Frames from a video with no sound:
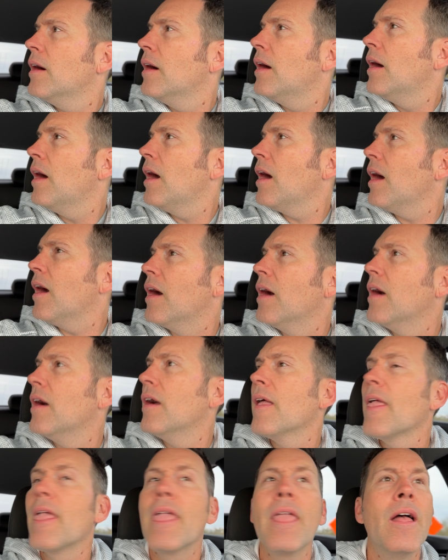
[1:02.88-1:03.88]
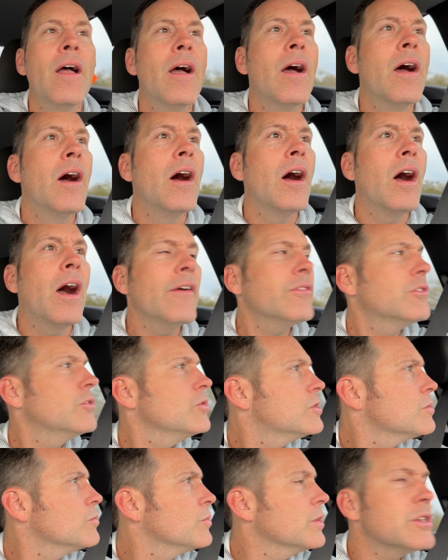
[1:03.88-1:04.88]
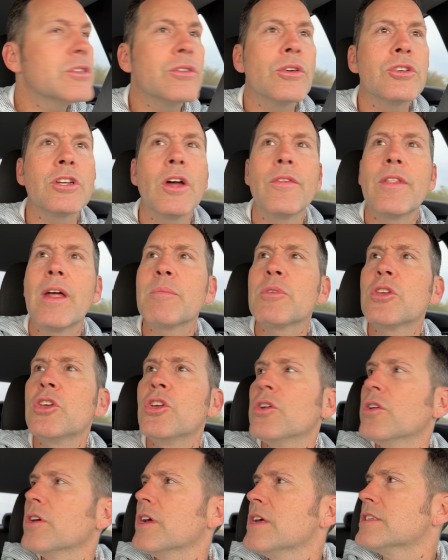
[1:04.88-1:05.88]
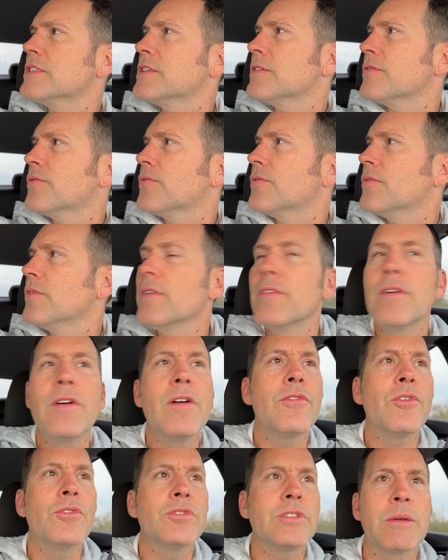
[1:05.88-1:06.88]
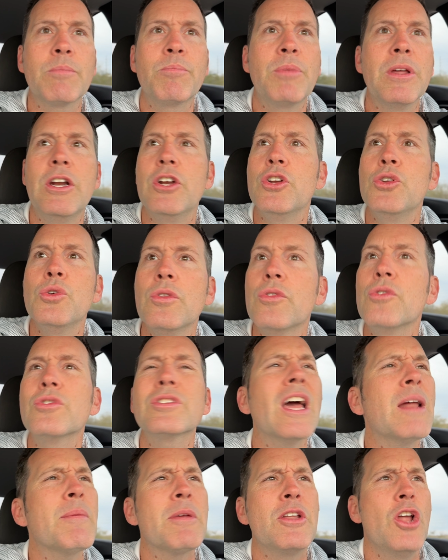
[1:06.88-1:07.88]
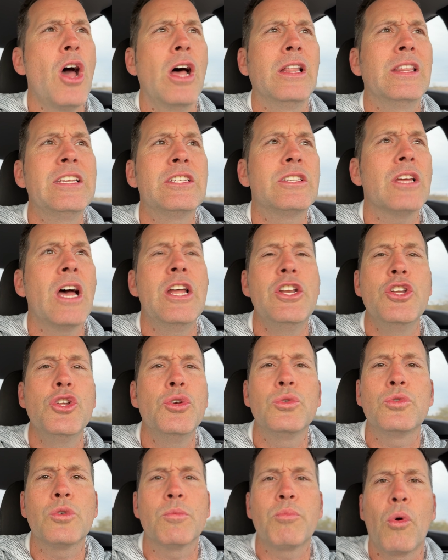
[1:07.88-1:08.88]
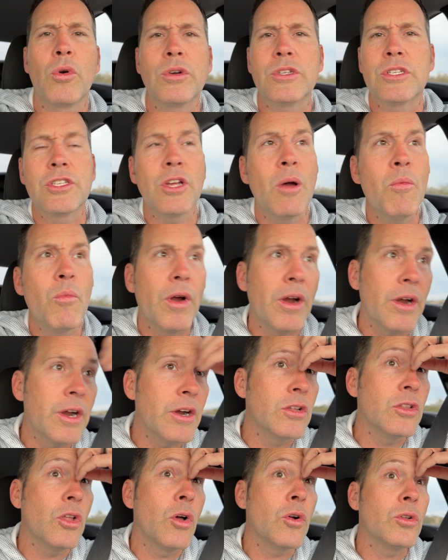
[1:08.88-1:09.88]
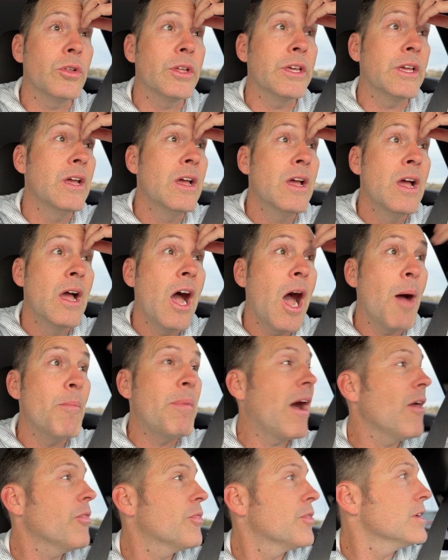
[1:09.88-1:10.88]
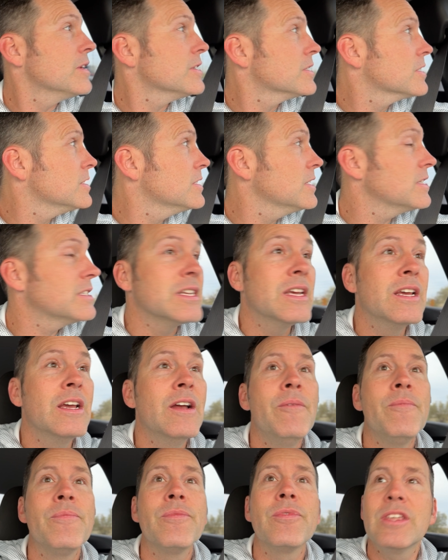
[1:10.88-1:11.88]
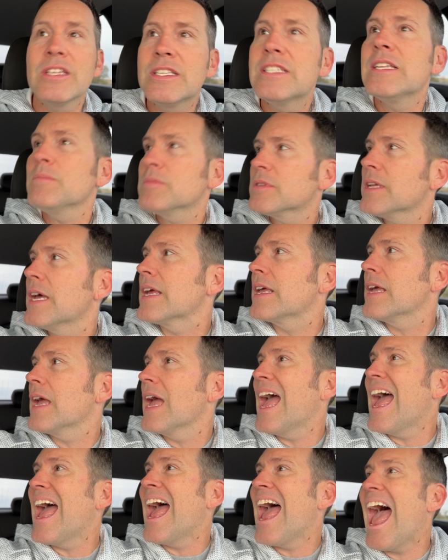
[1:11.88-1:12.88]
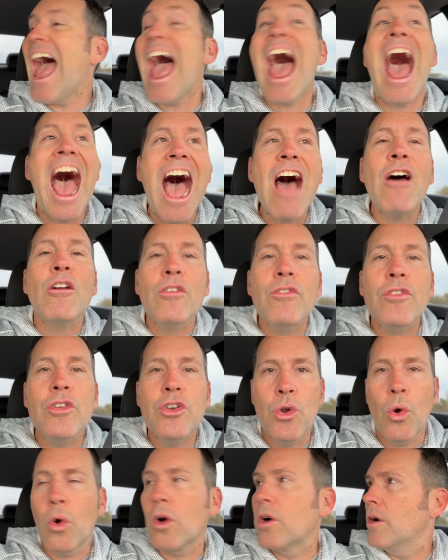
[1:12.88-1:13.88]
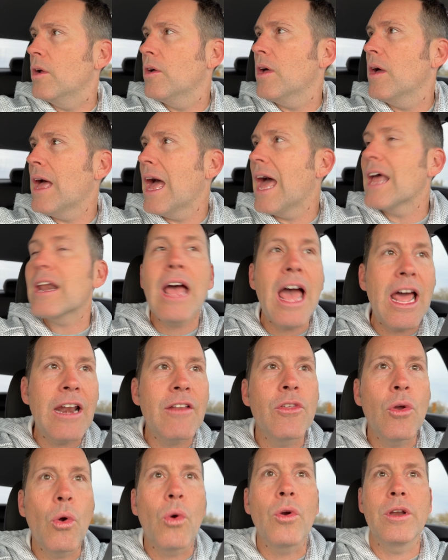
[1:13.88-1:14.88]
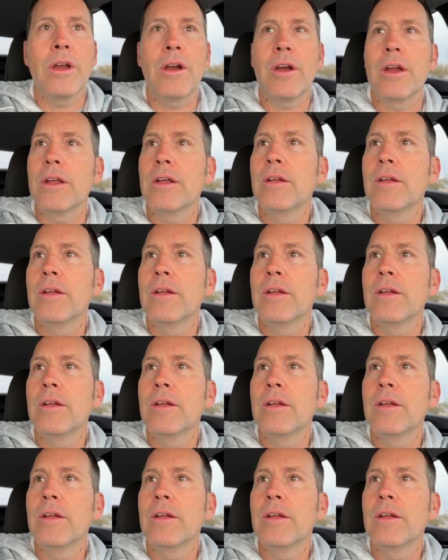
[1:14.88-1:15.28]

Huh. I'll have to do some research on that. I'm curious if there's like been a new, there's gotta be at least a news report somewhere here locally about this, because this seems like out of the norm, out of the ordinary.